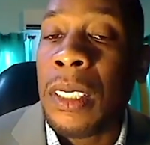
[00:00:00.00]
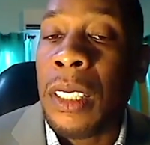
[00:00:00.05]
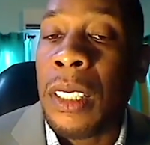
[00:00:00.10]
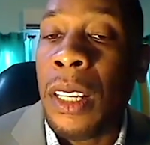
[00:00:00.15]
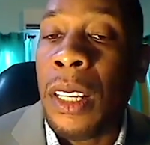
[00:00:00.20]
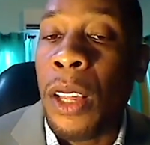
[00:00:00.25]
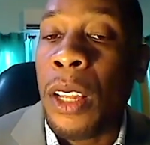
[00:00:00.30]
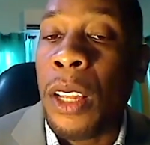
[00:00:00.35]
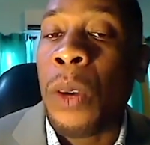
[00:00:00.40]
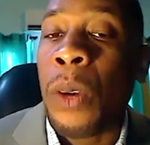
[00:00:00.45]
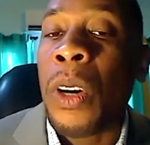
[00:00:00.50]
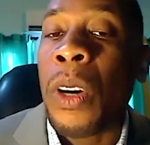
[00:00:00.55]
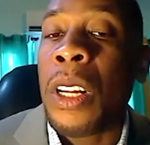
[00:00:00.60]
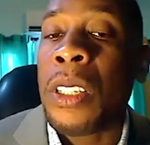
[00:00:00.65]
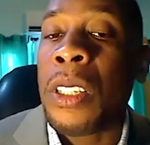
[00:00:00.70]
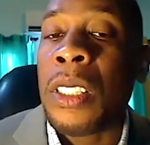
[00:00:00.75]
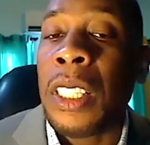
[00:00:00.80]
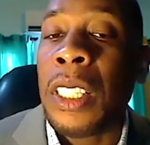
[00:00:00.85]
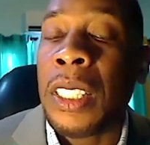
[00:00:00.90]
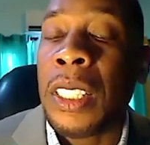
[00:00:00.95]
In other
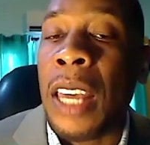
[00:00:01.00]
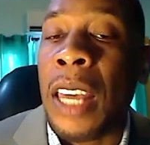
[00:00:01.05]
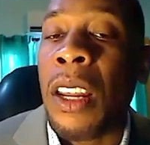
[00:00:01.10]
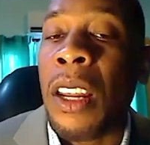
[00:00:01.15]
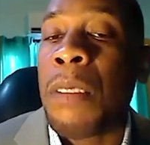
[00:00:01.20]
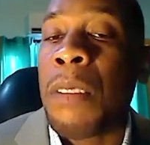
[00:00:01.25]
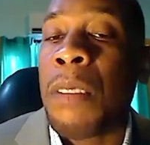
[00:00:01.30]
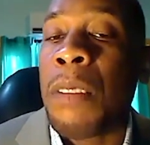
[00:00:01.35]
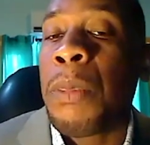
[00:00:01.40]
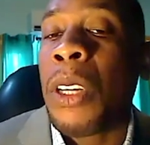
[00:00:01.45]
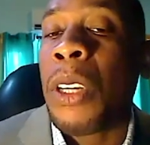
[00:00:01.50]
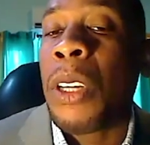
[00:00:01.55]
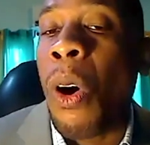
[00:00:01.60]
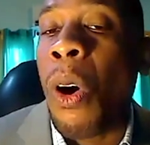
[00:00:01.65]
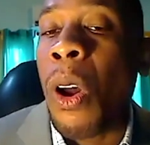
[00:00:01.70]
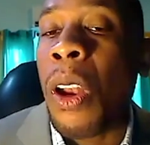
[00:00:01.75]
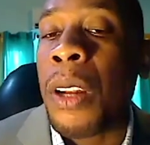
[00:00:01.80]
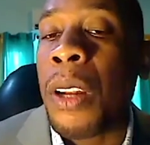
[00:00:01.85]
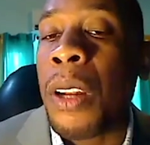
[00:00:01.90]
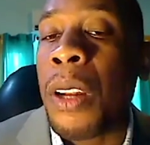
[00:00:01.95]
words, it cannot be
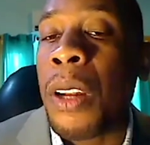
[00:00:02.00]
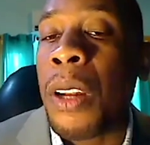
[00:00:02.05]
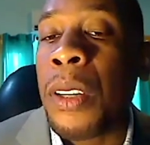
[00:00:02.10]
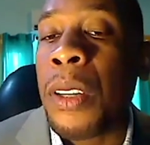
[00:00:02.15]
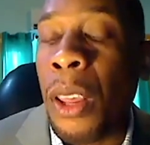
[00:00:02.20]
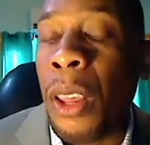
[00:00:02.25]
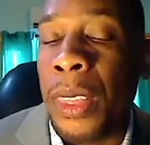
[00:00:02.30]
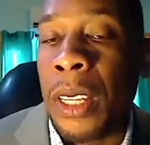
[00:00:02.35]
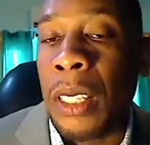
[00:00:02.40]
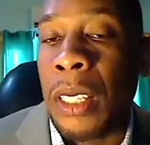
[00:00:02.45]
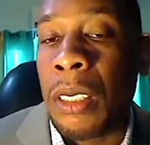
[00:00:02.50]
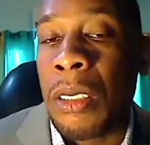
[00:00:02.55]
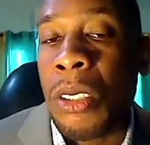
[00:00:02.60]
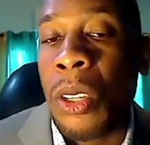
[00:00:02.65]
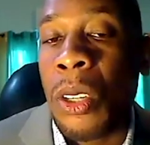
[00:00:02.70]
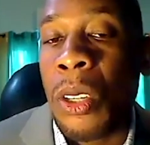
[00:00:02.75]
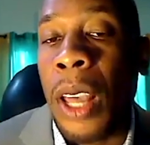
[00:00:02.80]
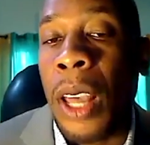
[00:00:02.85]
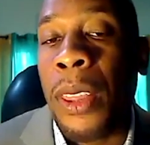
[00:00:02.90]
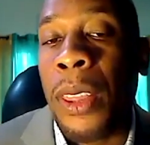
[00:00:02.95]
all or nothing.
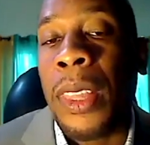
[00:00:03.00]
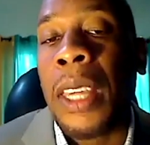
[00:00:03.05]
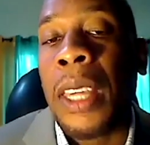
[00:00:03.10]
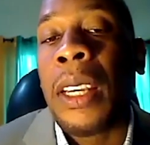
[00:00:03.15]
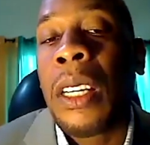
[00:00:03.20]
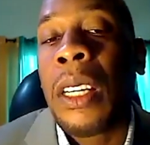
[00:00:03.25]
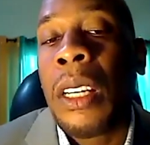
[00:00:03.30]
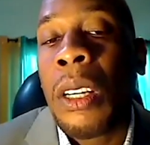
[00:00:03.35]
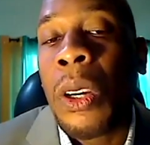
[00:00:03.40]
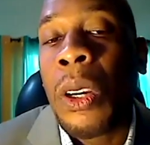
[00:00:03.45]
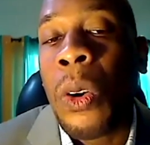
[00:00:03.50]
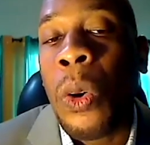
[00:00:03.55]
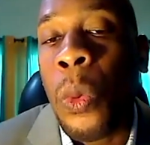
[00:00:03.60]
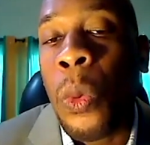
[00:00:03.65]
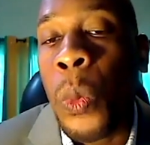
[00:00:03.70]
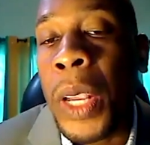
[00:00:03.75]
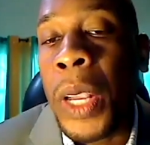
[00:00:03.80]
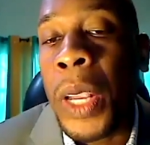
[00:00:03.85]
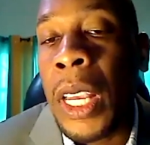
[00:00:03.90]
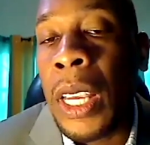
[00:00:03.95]
So I think
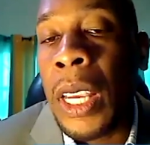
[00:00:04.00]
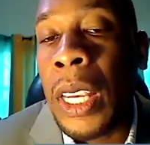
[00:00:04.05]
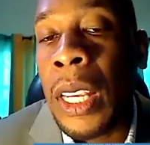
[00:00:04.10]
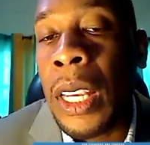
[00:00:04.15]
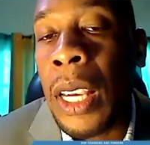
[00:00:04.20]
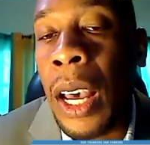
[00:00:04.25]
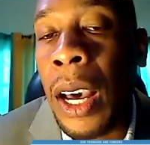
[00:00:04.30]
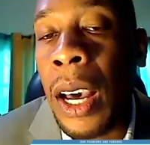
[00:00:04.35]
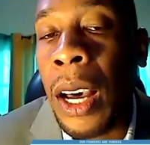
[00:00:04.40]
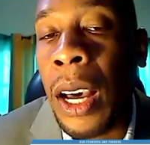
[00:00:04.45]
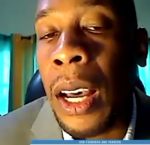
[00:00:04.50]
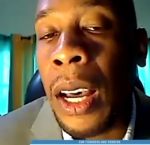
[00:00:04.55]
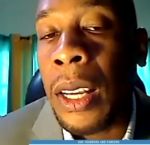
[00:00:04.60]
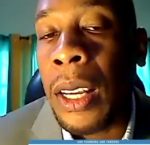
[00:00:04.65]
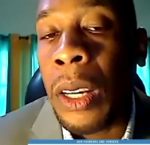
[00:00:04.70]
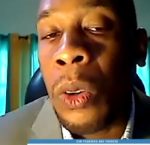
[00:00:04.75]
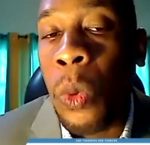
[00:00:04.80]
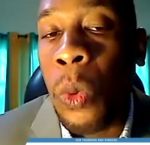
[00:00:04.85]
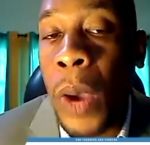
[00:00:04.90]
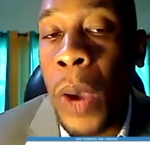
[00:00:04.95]
we are
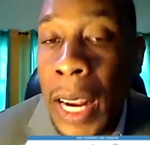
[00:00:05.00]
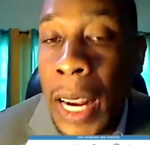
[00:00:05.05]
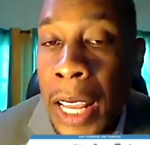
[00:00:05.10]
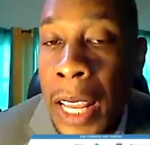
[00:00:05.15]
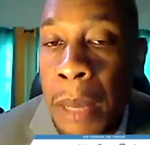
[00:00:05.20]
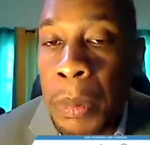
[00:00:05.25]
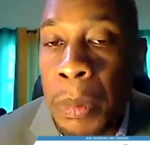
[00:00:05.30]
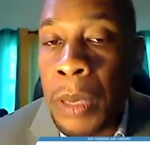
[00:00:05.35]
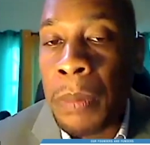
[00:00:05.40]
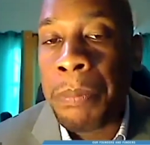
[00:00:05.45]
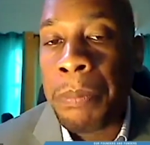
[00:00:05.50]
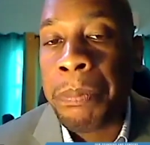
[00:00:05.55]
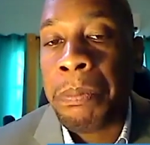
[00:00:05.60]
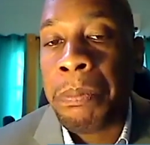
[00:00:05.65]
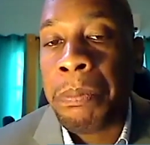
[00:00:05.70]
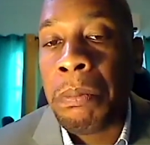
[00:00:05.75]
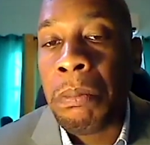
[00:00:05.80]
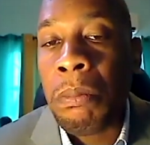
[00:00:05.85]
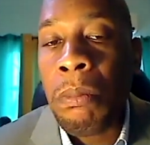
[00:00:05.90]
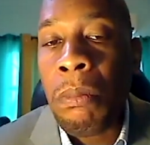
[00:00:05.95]
well able
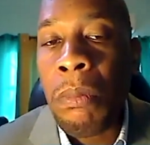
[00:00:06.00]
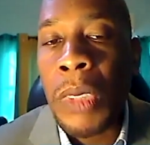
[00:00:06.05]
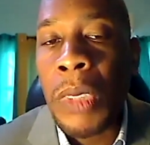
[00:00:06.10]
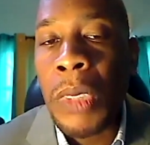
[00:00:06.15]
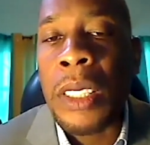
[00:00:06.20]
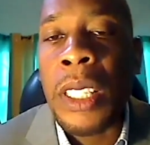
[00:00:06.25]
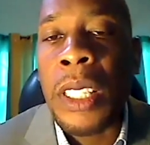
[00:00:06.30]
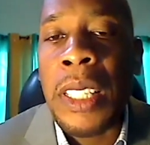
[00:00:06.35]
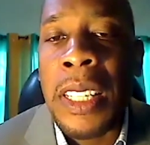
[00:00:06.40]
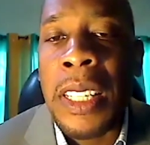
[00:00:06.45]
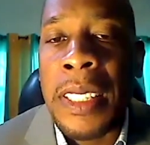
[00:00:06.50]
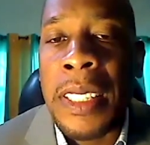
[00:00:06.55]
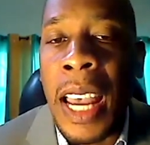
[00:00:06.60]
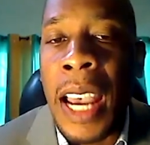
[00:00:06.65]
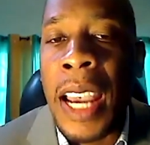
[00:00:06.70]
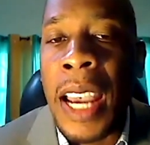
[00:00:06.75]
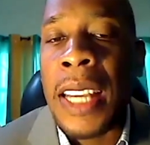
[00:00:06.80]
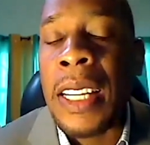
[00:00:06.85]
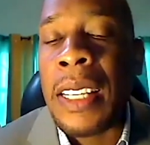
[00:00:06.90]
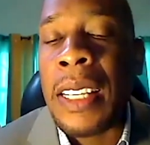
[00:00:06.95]
to
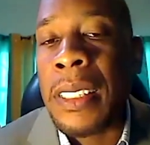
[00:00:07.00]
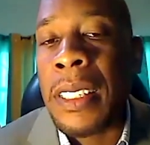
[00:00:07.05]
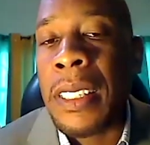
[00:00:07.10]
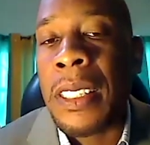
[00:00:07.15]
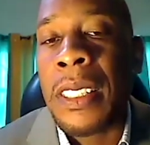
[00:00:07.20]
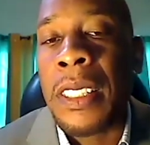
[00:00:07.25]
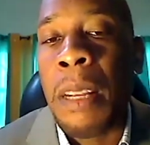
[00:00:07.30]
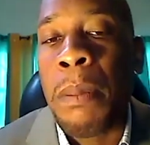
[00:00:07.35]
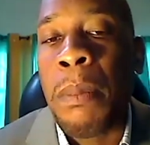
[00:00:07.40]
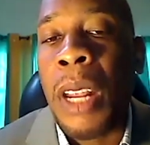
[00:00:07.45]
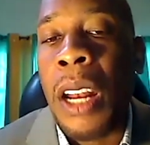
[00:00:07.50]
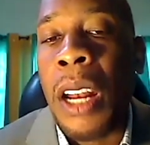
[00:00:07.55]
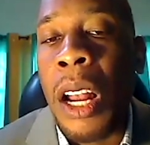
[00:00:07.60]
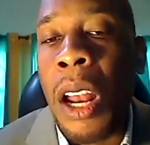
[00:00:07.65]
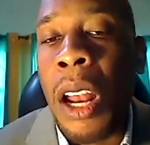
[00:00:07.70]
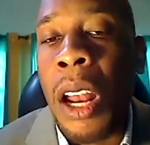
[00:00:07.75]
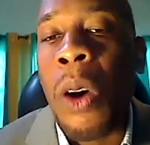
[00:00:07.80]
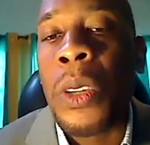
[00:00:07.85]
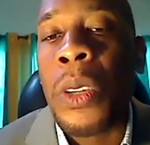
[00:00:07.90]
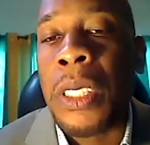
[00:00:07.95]
design a system that
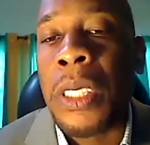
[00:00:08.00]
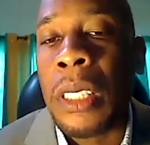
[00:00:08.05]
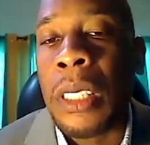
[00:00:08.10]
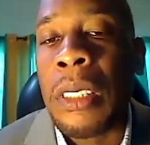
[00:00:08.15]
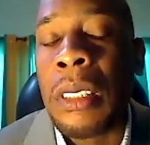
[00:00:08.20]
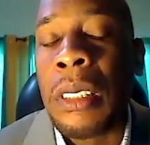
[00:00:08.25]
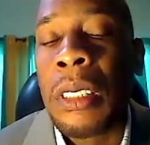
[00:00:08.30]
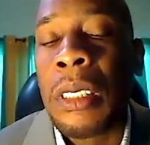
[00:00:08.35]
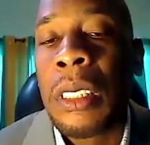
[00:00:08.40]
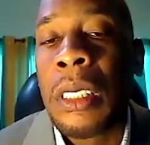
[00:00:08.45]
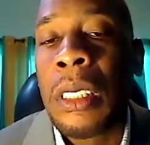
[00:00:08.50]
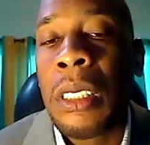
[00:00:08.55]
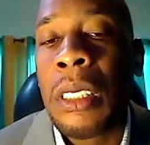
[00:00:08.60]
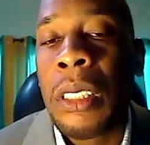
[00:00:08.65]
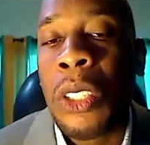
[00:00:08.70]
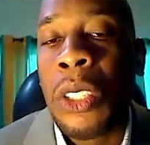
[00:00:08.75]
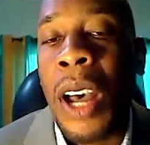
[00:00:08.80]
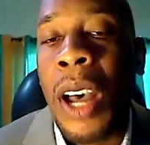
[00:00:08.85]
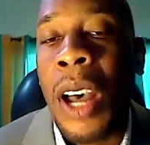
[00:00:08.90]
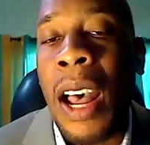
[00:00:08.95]
allows us
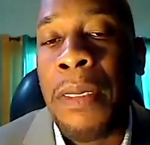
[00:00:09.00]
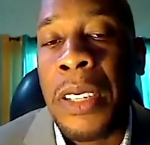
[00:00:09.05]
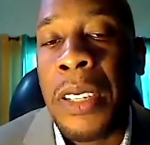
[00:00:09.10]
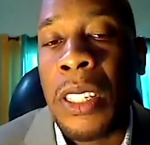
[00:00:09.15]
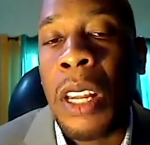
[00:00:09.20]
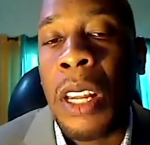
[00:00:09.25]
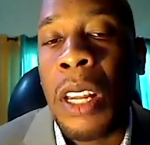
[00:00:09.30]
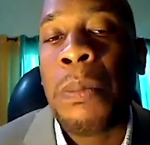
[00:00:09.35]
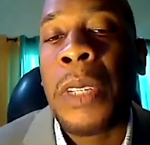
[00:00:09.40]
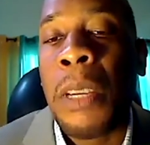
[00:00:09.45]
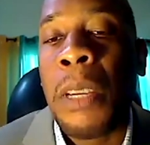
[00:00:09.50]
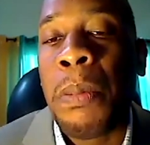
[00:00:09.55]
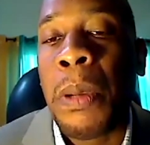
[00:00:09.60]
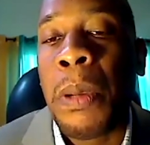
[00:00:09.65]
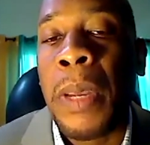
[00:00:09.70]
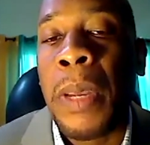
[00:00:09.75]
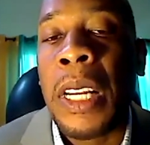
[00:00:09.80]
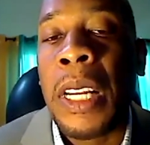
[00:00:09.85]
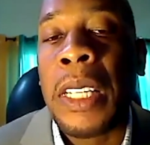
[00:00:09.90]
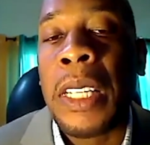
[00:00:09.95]
to have some
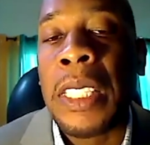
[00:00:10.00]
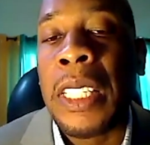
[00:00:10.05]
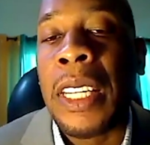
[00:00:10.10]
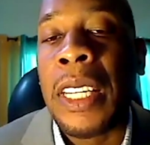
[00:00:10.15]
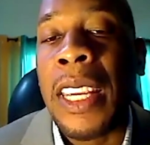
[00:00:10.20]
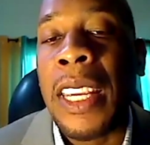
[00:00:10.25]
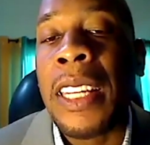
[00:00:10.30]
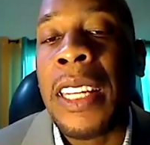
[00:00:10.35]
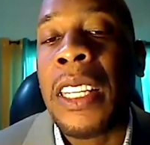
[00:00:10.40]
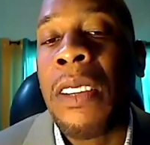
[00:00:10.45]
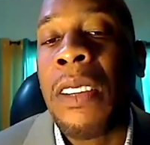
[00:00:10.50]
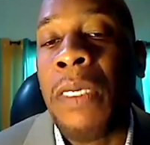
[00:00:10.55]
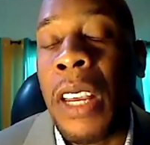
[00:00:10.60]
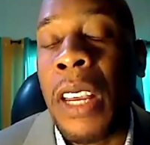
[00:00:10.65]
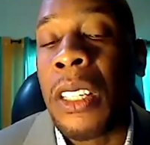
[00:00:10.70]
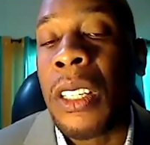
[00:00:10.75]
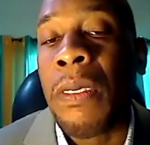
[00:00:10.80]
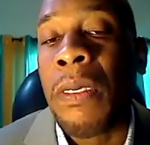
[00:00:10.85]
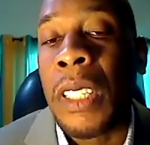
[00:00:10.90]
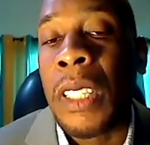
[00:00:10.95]
capability in the
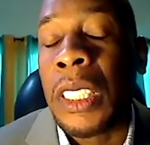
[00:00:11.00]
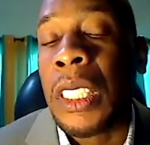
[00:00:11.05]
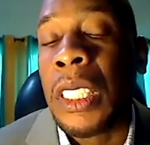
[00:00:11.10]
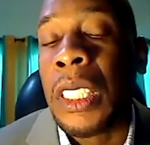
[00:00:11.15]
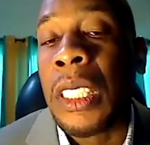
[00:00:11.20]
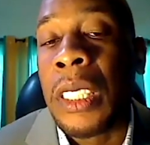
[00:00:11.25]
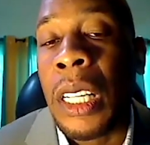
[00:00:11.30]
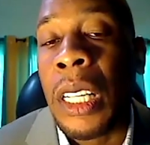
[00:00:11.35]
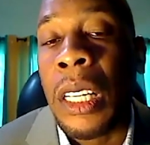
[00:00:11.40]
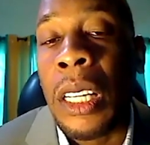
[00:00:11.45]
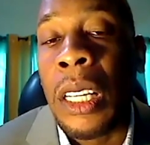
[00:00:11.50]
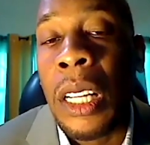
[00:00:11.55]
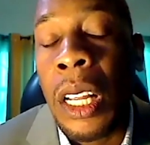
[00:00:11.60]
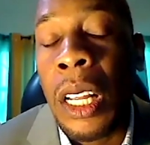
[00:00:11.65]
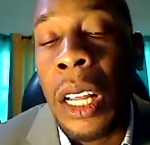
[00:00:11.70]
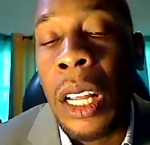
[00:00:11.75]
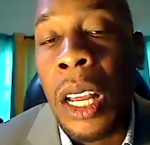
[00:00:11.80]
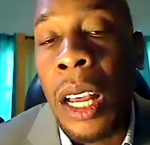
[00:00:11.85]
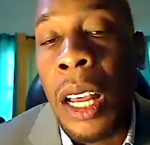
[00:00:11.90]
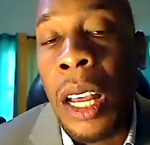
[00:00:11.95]
event of a digital
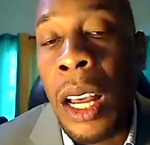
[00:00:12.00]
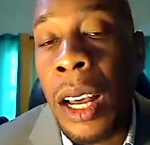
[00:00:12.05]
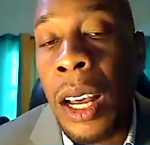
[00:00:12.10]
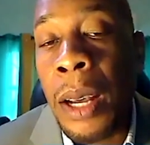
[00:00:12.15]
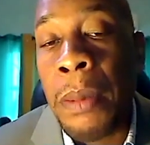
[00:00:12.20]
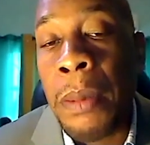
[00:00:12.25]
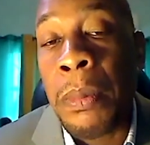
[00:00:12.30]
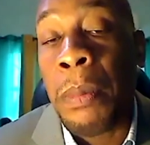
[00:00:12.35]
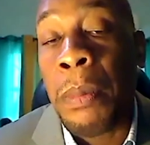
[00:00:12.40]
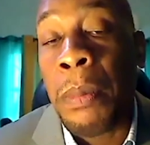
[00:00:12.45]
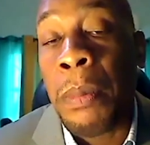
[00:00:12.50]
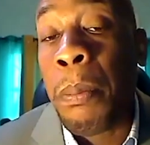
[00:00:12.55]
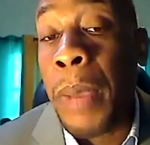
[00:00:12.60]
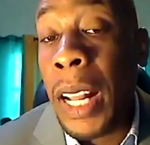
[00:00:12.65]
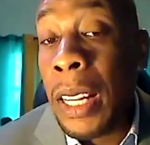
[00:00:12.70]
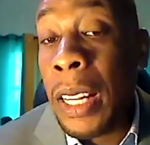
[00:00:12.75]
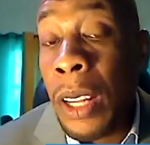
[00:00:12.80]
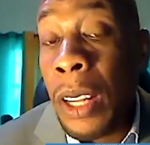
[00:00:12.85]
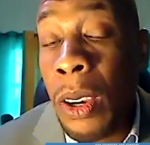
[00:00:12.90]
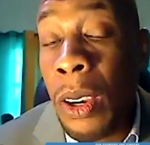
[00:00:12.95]
um,
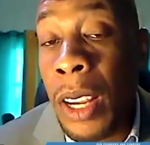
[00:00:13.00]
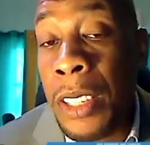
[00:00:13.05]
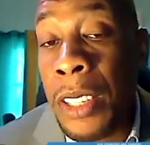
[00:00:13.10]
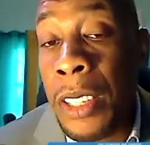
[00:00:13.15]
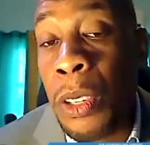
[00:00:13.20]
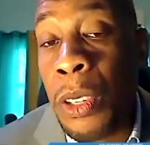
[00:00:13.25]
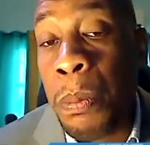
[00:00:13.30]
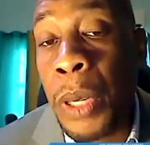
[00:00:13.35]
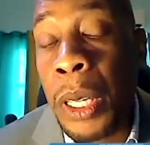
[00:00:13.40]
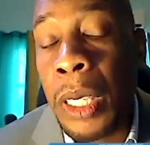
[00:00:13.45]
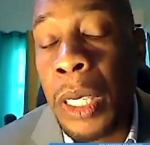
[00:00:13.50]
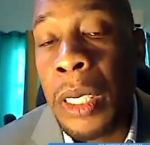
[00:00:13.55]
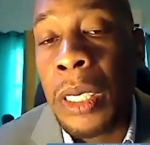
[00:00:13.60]
meltdown, as you put it.